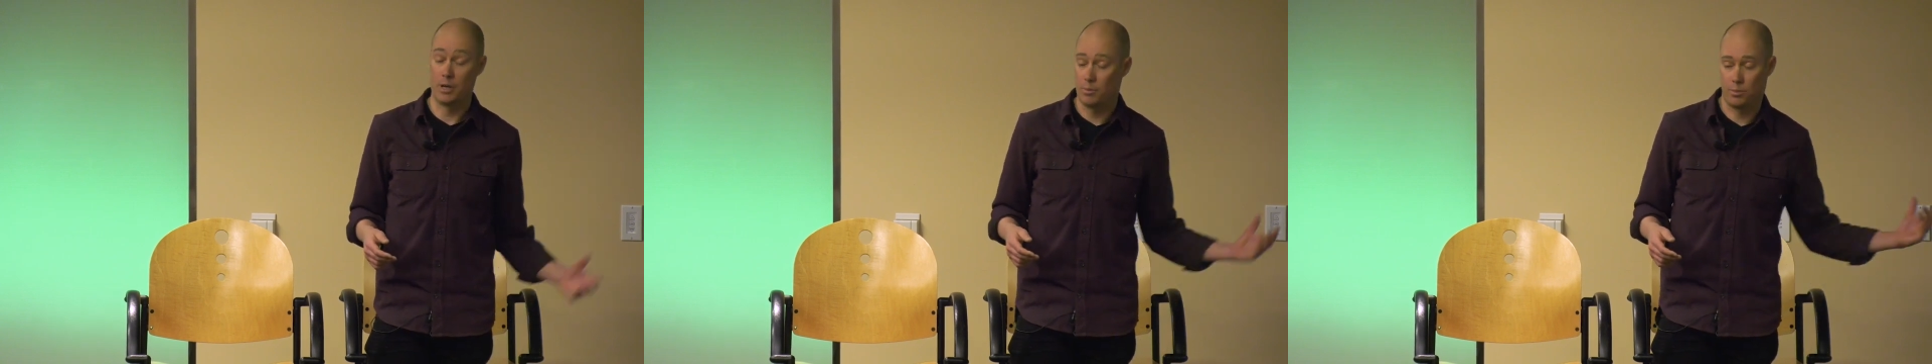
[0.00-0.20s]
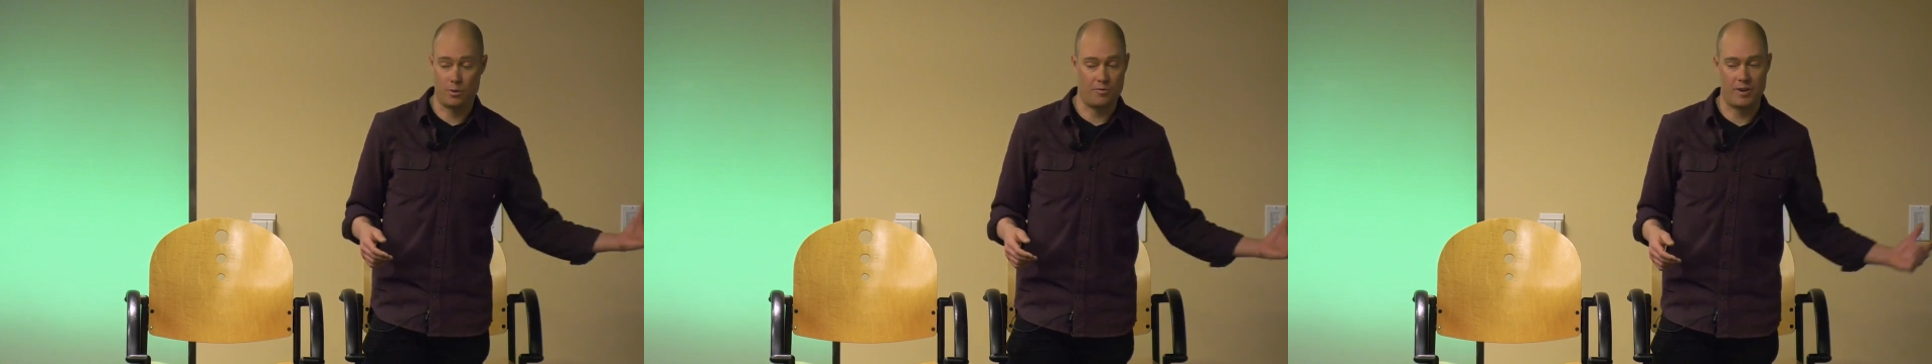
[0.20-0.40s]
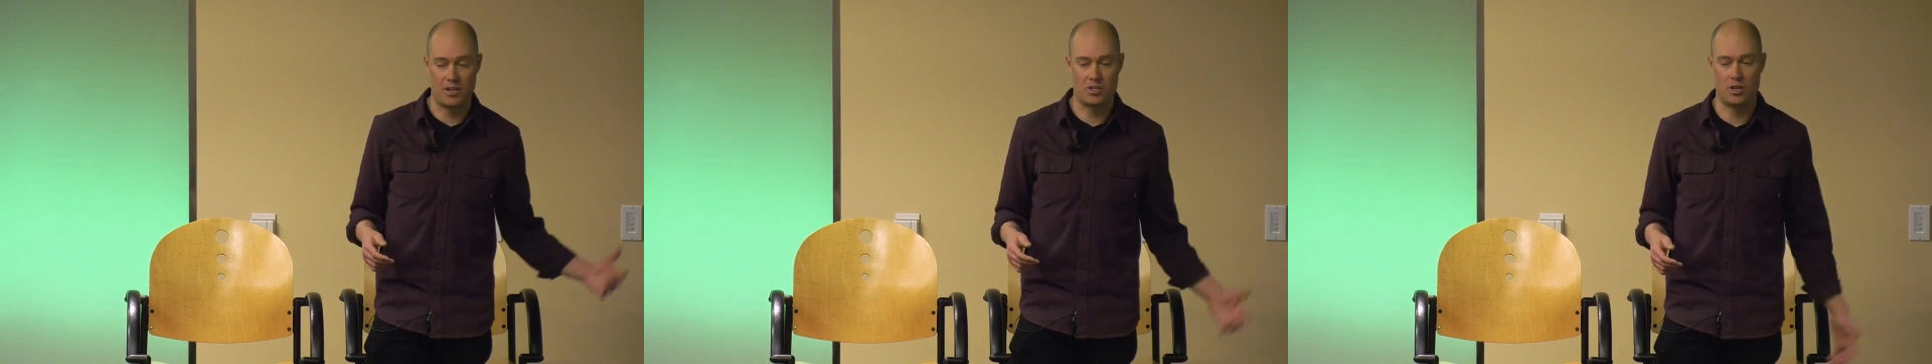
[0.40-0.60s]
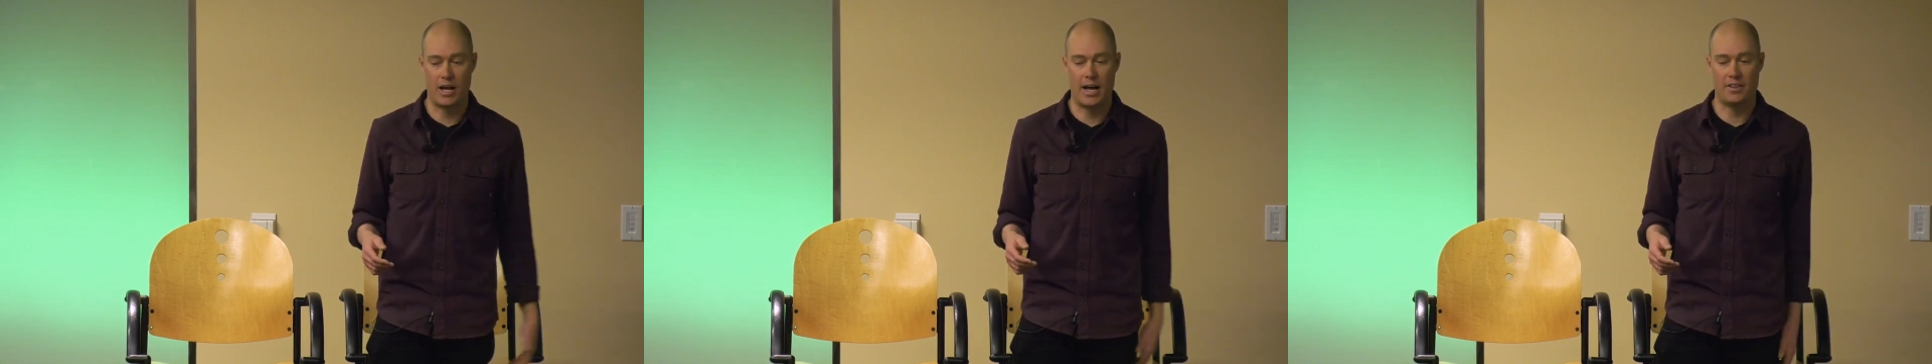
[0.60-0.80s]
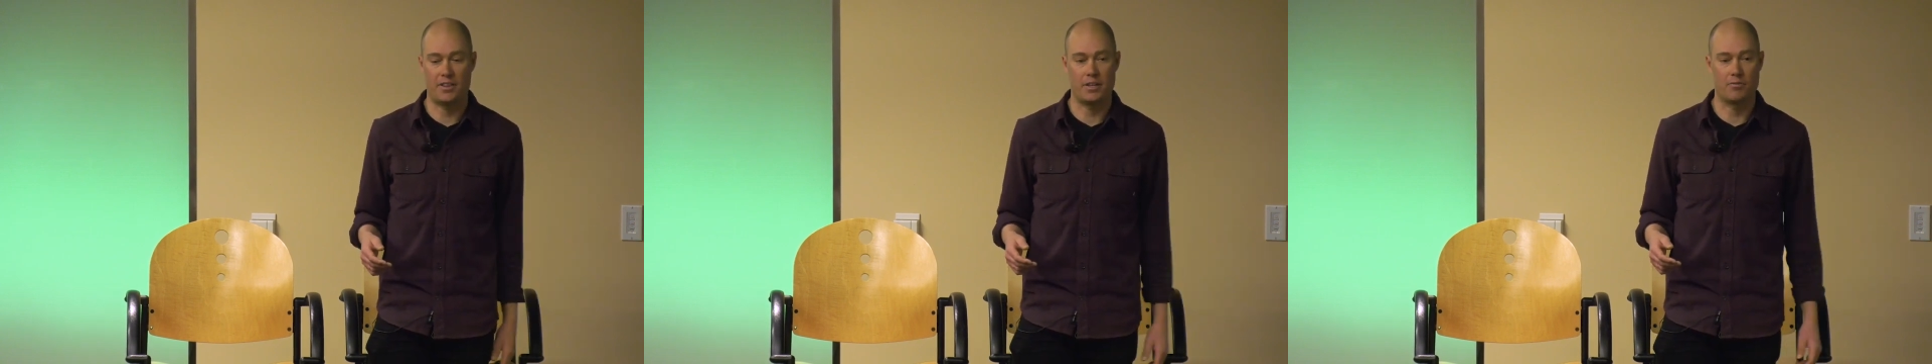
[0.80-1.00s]
being a professional
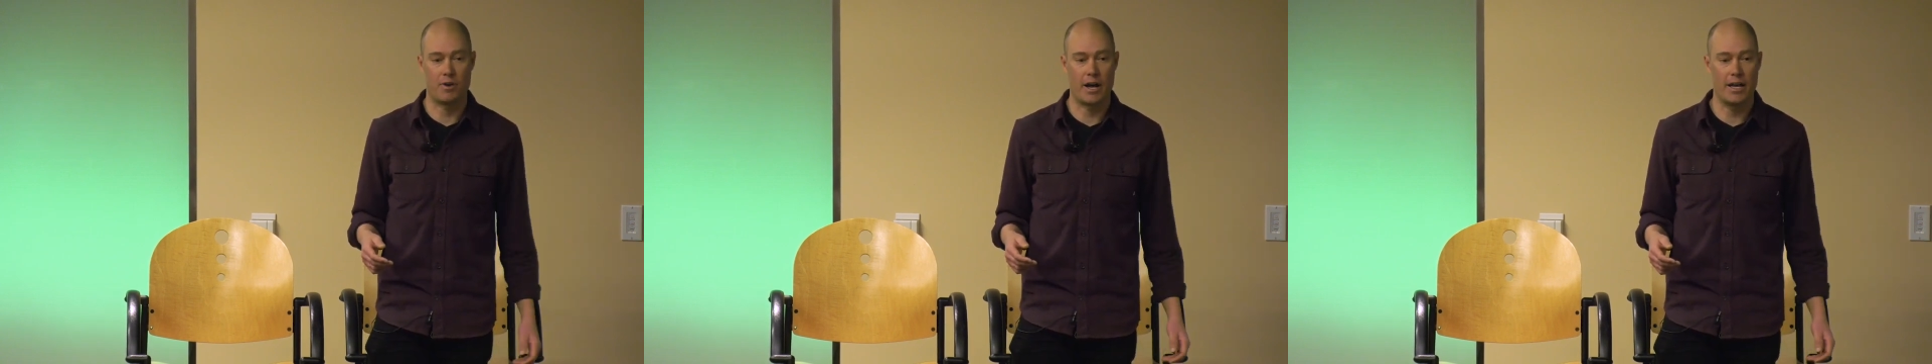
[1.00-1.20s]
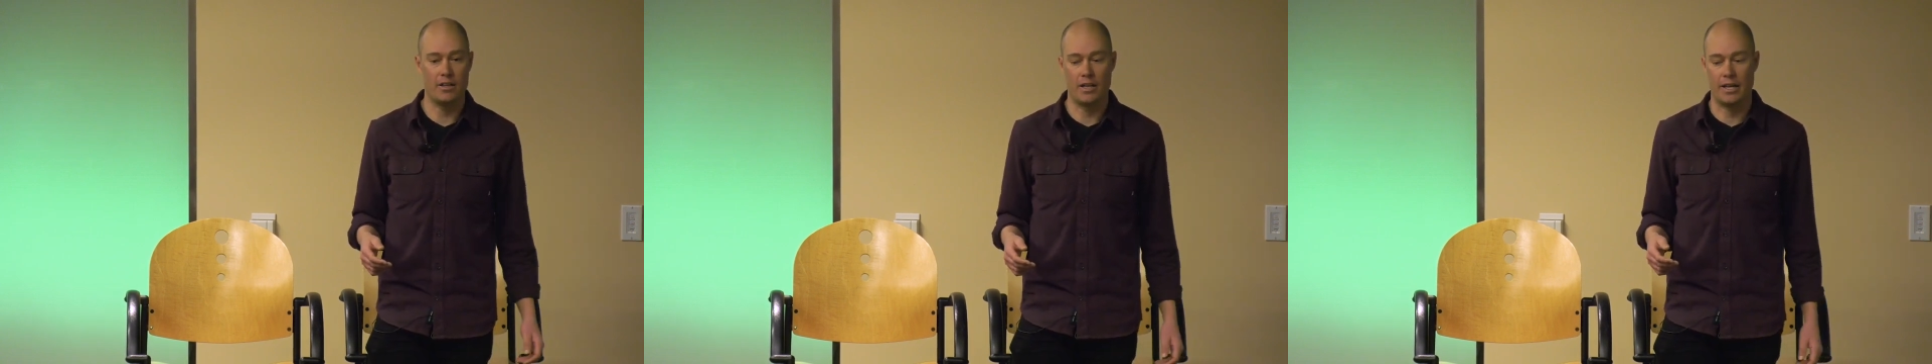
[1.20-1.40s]
athlete, right?